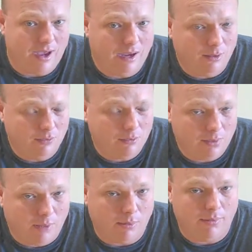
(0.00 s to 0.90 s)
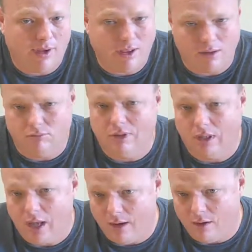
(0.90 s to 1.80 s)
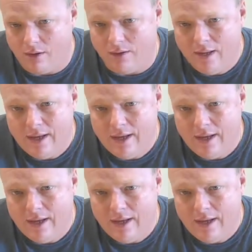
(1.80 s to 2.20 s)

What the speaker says: I look for people that I can rely on,